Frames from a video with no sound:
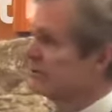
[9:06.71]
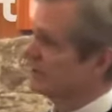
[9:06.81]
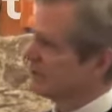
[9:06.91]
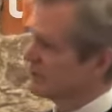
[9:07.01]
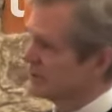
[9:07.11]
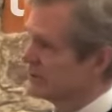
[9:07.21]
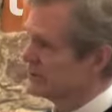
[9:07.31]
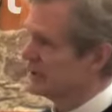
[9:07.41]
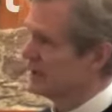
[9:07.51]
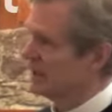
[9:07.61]
creatures,
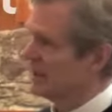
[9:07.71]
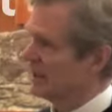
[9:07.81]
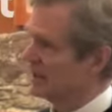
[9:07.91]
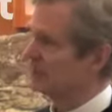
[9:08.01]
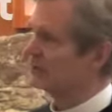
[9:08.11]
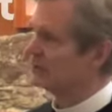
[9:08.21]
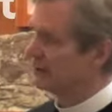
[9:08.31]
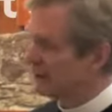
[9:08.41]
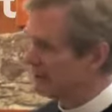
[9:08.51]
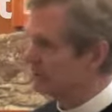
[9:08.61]
able to
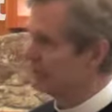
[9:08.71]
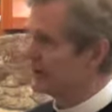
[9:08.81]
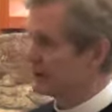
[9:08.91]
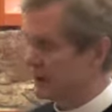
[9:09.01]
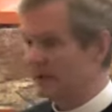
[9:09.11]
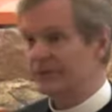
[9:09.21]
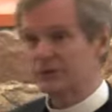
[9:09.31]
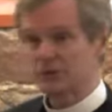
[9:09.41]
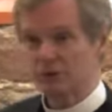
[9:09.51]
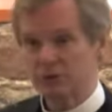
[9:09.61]
live and love
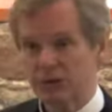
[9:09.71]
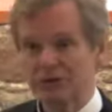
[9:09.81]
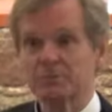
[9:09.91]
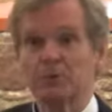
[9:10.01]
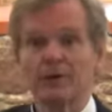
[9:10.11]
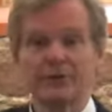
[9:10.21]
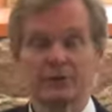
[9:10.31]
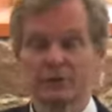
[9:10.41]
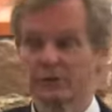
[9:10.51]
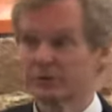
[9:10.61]
and choose and spread the
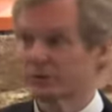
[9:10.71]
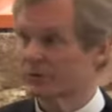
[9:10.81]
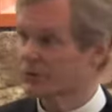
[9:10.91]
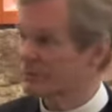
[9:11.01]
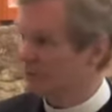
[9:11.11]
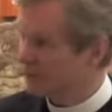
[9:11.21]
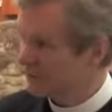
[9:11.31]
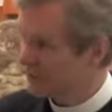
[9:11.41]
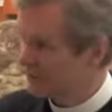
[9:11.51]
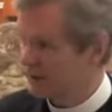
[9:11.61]
goodness of
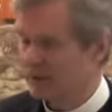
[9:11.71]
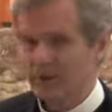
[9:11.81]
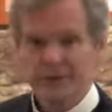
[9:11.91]
community,